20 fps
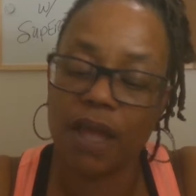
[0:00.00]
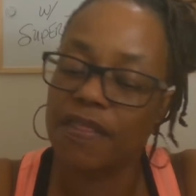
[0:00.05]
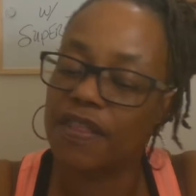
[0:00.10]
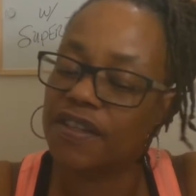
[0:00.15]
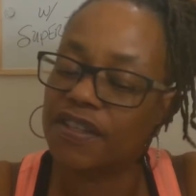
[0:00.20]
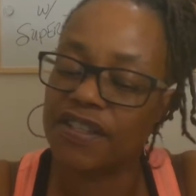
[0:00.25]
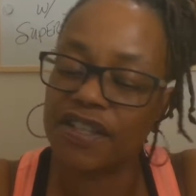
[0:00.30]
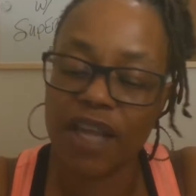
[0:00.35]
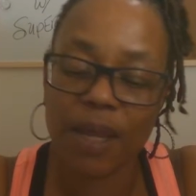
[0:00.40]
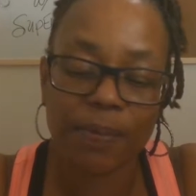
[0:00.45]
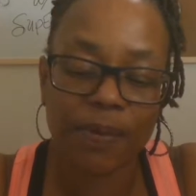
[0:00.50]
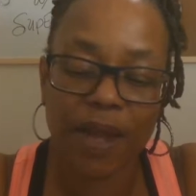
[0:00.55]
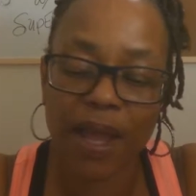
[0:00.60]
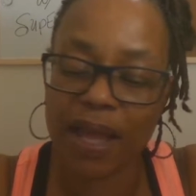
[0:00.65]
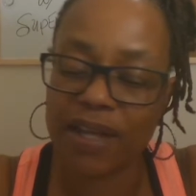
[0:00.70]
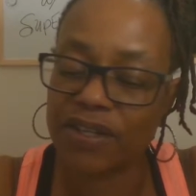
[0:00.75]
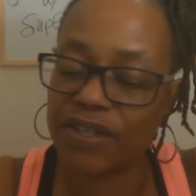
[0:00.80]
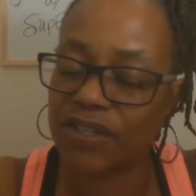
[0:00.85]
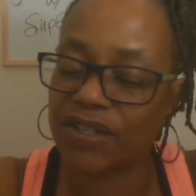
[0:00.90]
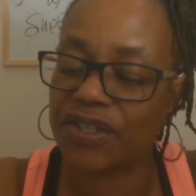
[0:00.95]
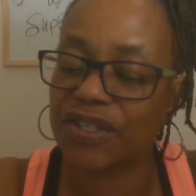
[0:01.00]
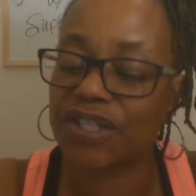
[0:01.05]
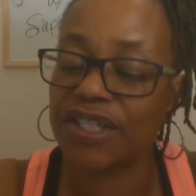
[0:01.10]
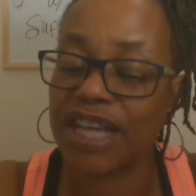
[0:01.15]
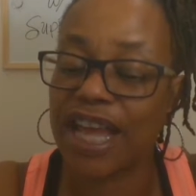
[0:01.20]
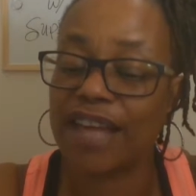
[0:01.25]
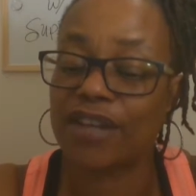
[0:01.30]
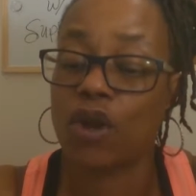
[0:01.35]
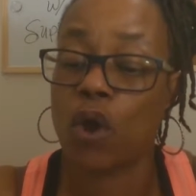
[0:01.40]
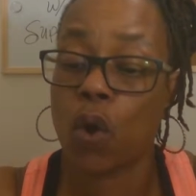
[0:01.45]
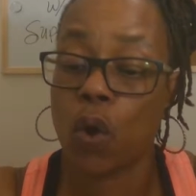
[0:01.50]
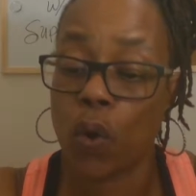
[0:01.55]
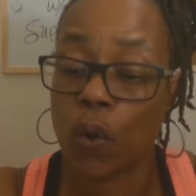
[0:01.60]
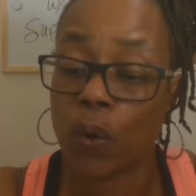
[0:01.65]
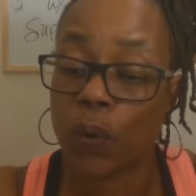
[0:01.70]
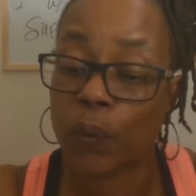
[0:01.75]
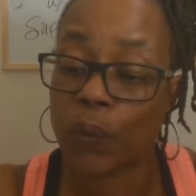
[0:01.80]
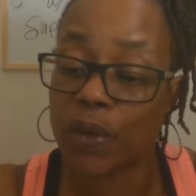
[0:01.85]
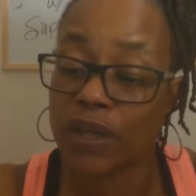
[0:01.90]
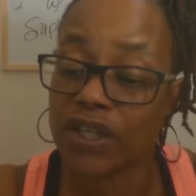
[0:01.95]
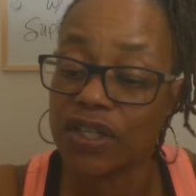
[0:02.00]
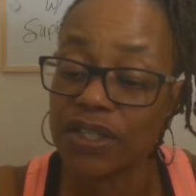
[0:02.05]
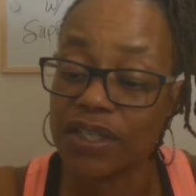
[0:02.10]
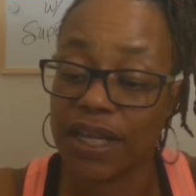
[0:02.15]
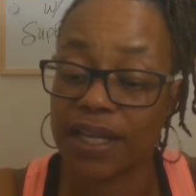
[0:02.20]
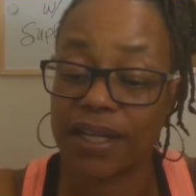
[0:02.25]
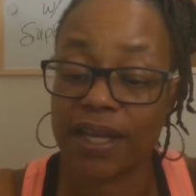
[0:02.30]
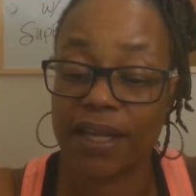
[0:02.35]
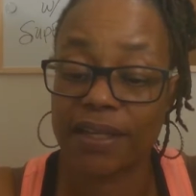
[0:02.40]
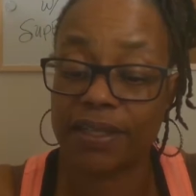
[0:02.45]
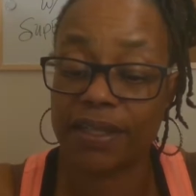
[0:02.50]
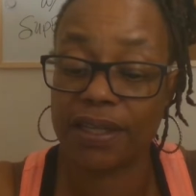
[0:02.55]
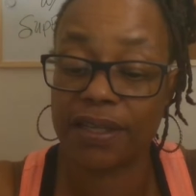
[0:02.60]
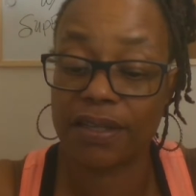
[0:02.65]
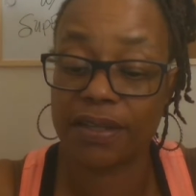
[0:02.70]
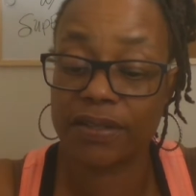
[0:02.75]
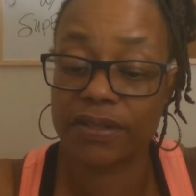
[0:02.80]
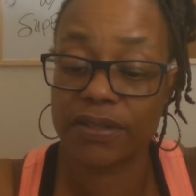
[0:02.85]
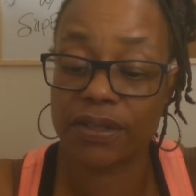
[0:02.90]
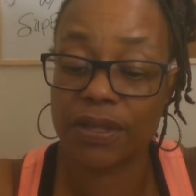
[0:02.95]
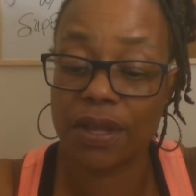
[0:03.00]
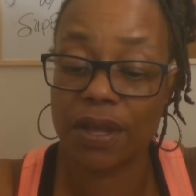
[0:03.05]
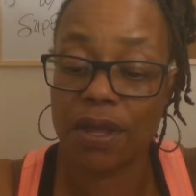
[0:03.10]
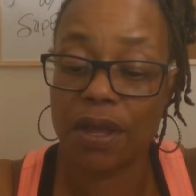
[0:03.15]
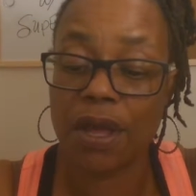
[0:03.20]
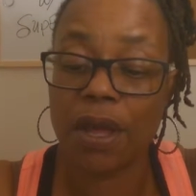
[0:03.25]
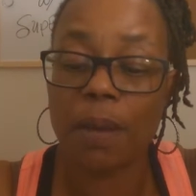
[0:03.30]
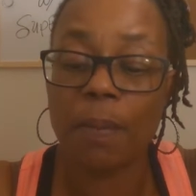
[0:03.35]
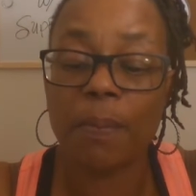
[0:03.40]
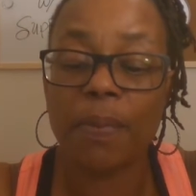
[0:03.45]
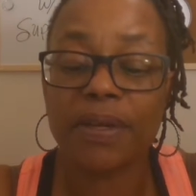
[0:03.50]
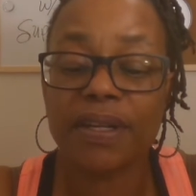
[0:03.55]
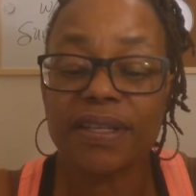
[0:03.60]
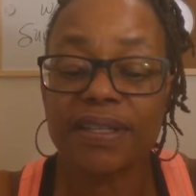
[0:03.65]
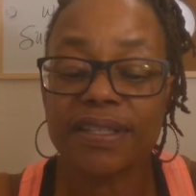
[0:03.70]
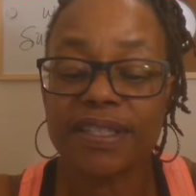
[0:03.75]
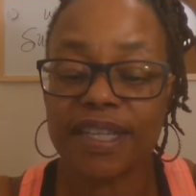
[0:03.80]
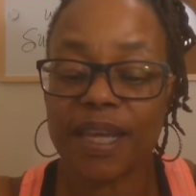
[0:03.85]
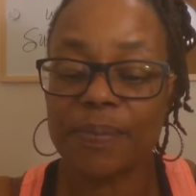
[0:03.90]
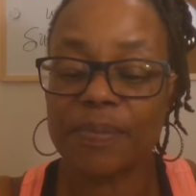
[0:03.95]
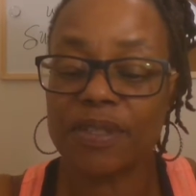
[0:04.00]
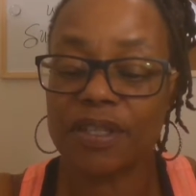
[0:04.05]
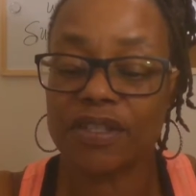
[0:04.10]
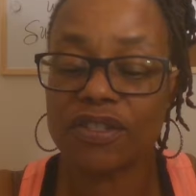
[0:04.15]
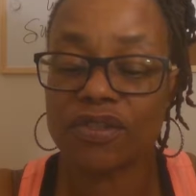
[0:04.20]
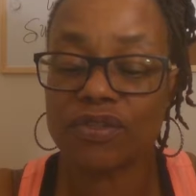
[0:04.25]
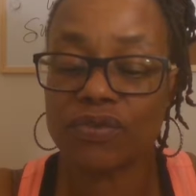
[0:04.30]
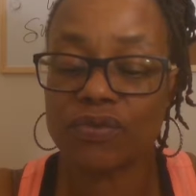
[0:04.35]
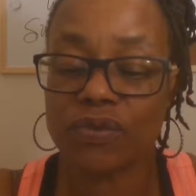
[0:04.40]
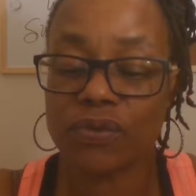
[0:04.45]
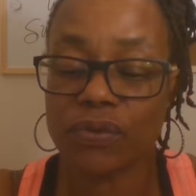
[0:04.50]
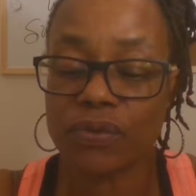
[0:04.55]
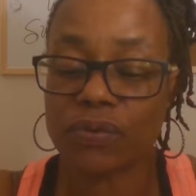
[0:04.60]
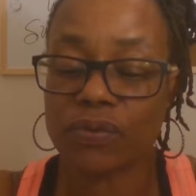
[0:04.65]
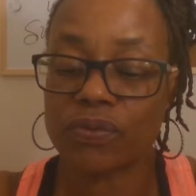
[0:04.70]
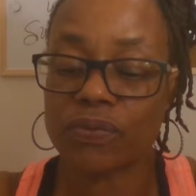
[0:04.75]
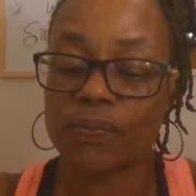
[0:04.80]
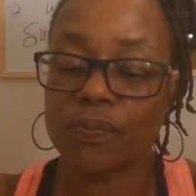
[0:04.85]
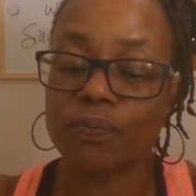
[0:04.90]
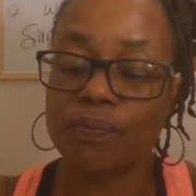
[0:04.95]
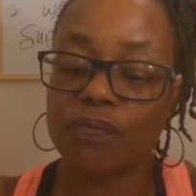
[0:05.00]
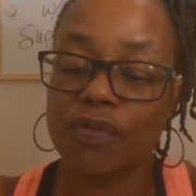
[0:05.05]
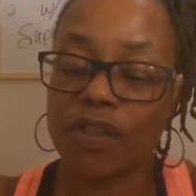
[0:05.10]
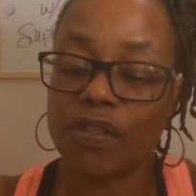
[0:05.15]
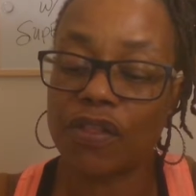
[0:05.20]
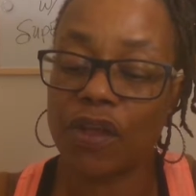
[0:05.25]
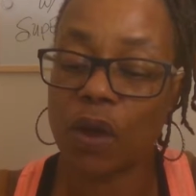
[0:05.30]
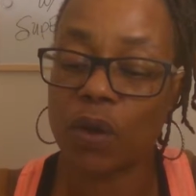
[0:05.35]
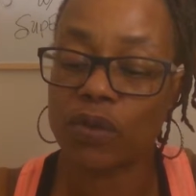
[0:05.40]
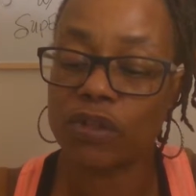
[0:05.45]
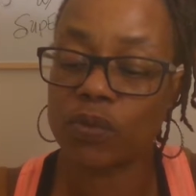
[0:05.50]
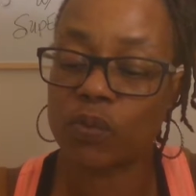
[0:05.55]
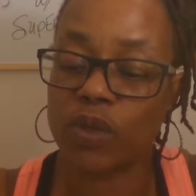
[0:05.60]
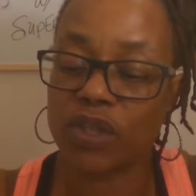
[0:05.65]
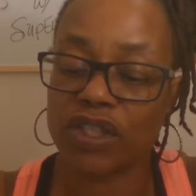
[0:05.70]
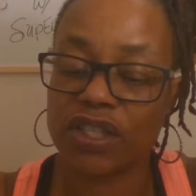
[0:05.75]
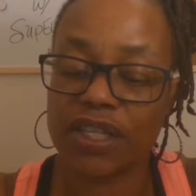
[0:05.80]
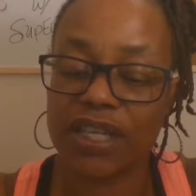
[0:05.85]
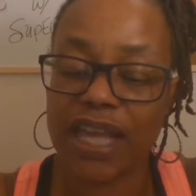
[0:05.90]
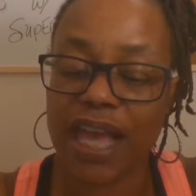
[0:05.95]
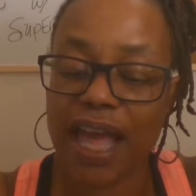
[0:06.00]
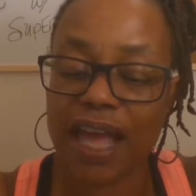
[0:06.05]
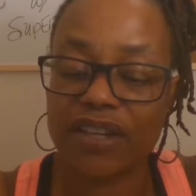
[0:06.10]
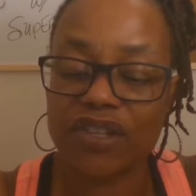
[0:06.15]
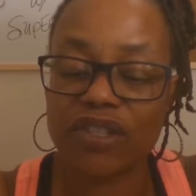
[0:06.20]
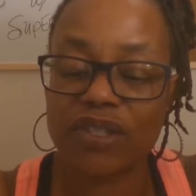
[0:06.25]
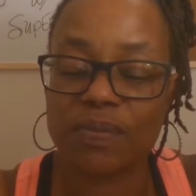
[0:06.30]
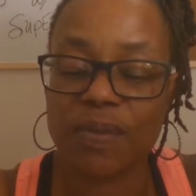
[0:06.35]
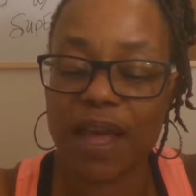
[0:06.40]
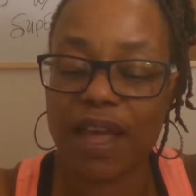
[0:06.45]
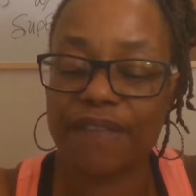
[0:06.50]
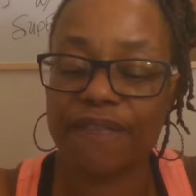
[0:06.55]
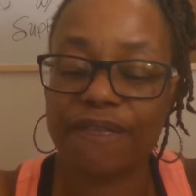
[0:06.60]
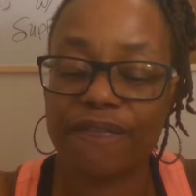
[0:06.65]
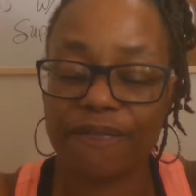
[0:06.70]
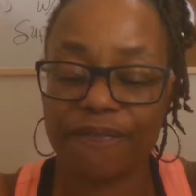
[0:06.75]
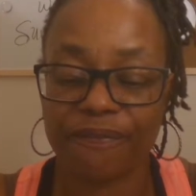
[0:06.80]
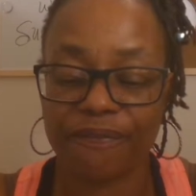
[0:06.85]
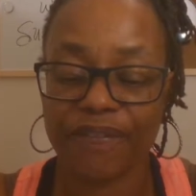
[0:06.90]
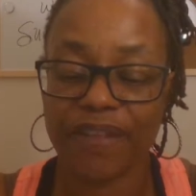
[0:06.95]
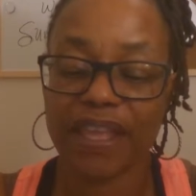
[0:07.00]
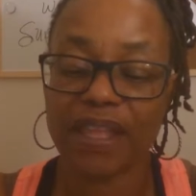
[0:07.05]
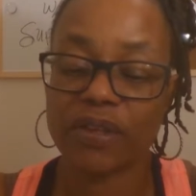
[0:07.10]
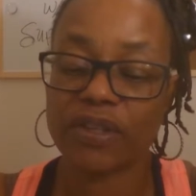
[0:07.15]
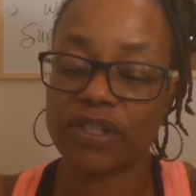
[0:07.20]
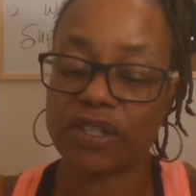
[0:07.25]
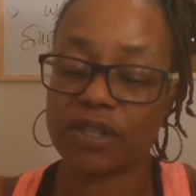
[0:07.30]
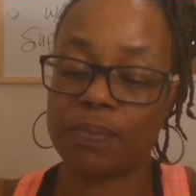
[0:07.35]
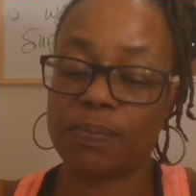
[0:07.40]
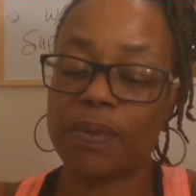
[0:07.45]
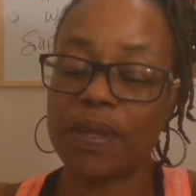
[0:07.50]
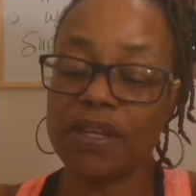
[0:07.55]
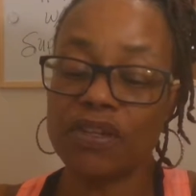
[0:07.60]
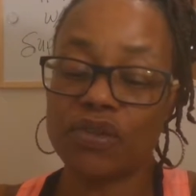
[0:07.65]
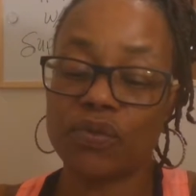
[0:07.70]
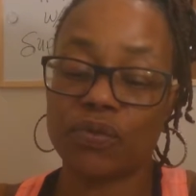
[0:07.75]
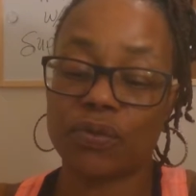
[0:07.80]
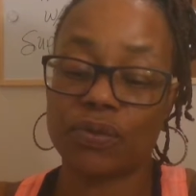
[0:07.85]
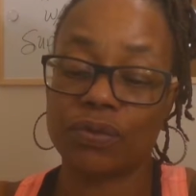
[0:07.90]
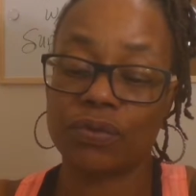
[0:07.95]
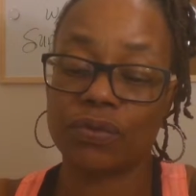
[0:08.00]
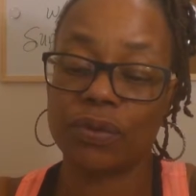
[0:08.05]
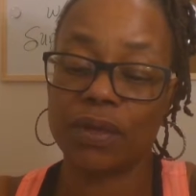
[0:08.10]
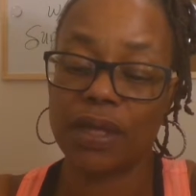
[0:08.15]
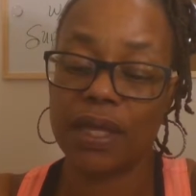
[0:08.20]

The subconscious does not originate ideas, but accepts as true those which the conscious mind feels to be true,